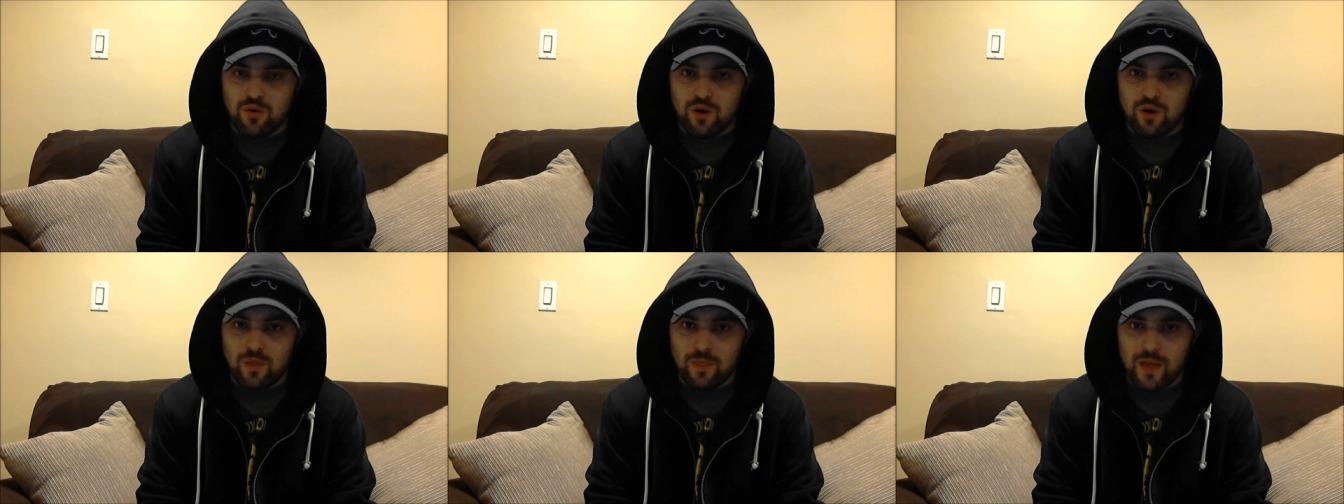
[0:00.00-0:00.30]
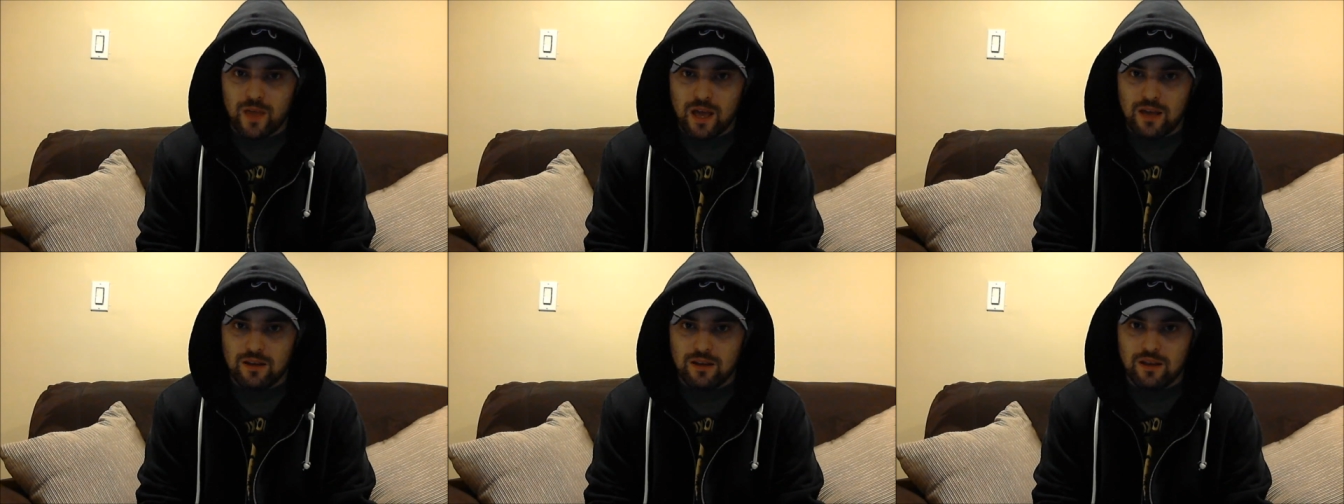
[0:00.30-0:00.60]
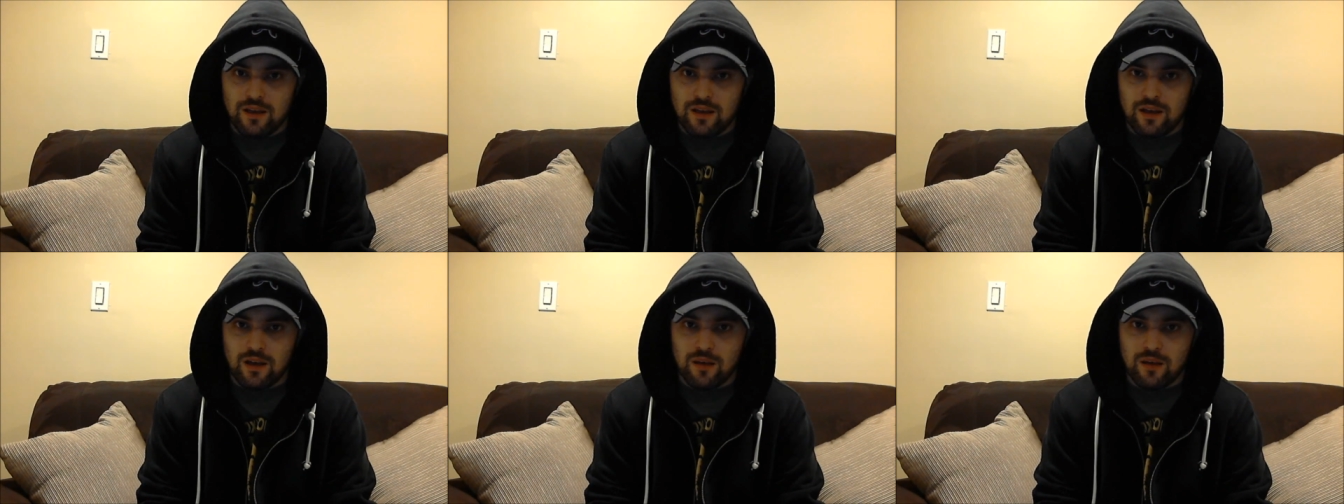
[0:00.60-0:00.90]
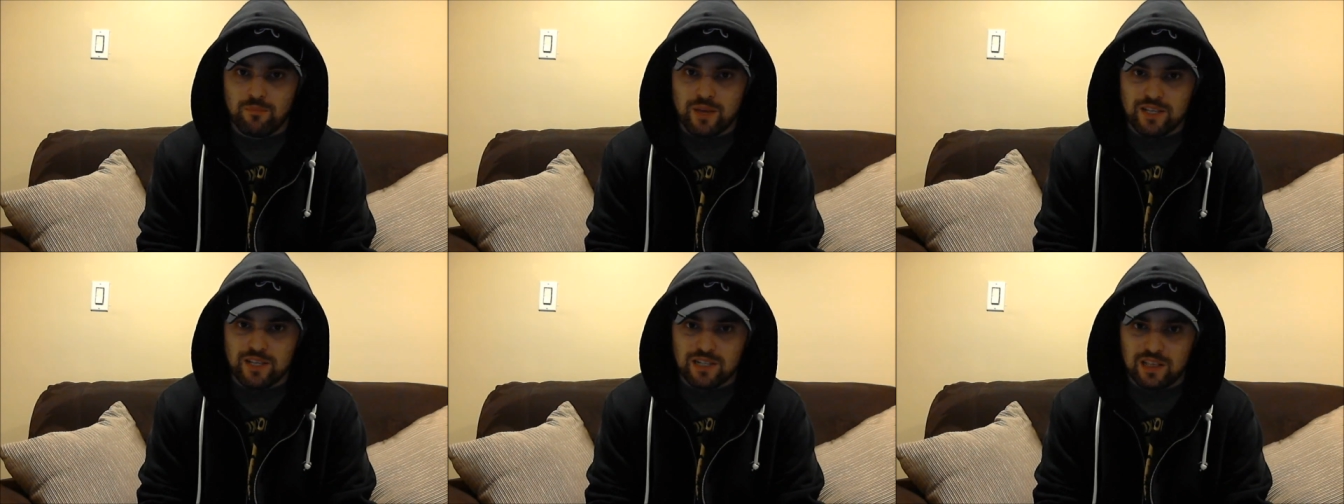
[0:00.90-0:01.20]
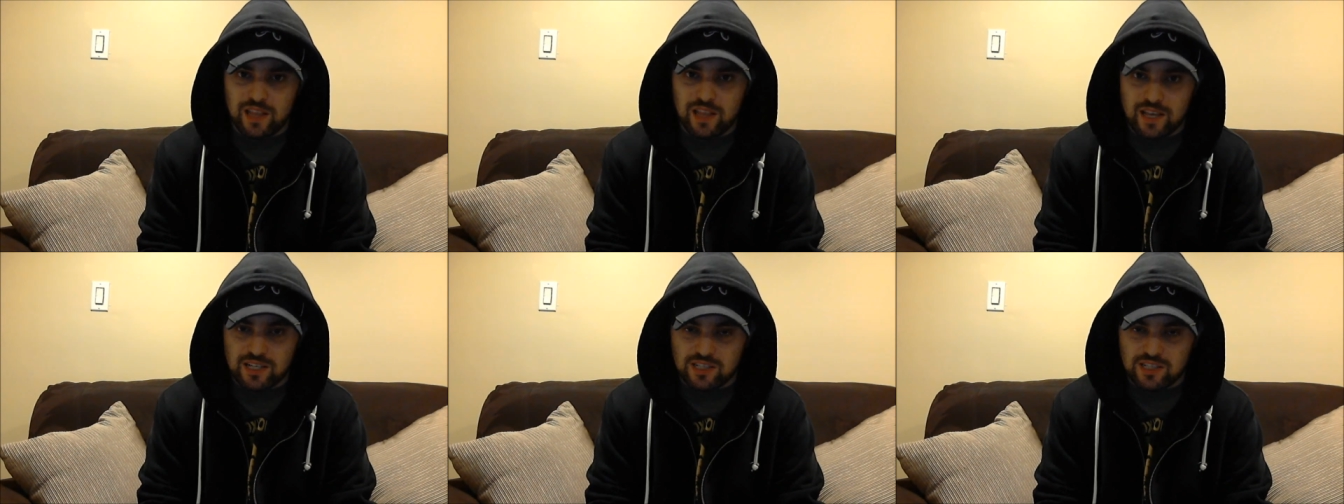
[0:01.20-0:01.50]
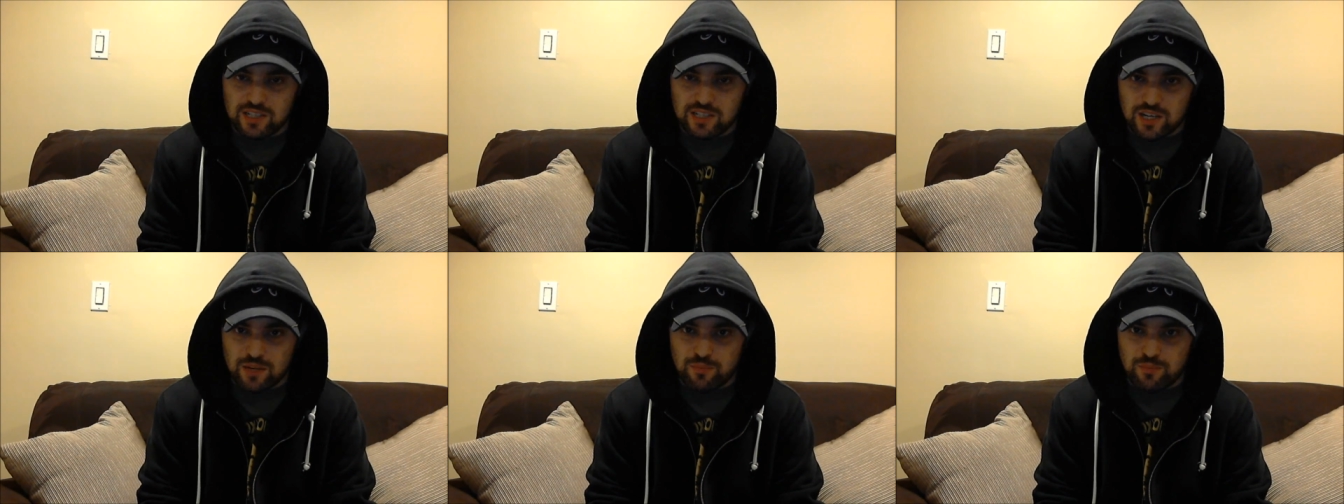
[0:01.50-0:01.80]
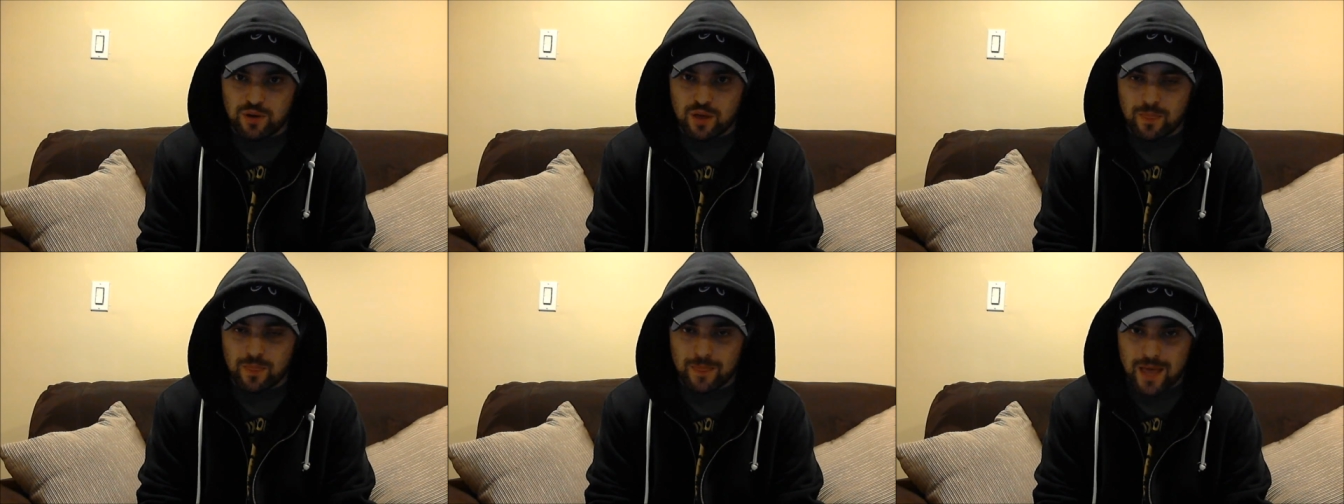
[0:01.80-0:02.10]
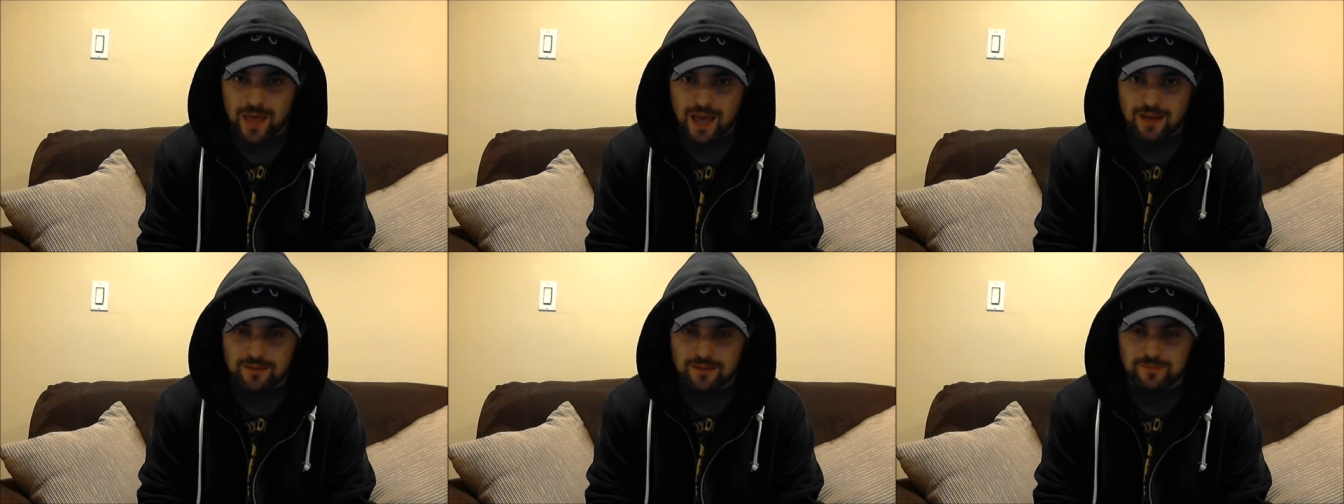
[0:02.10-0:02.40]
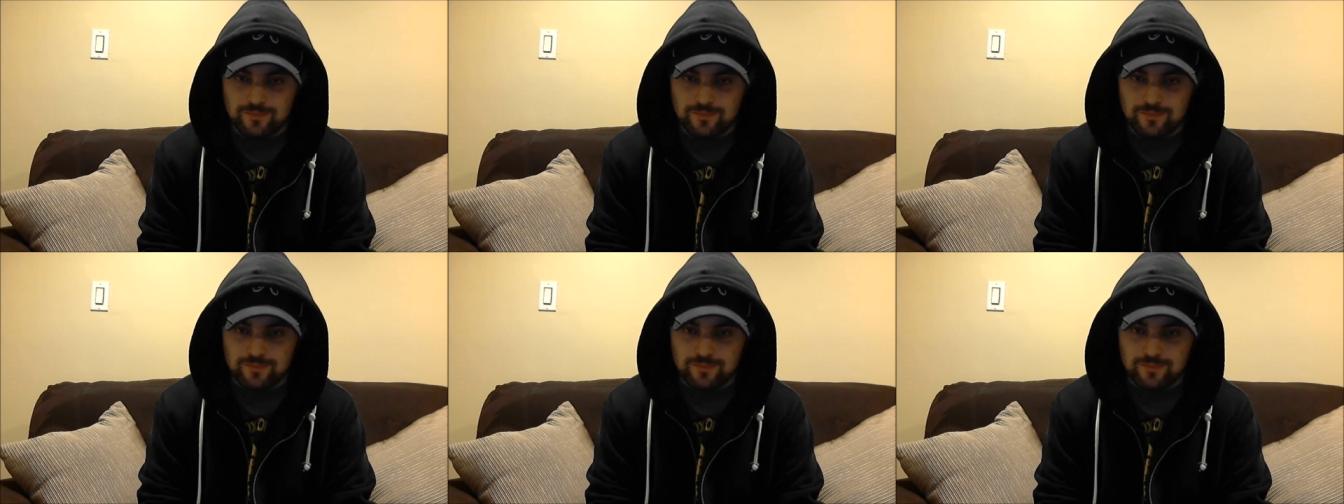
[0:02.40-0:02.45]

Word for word: on that, uh, a best class setup on that.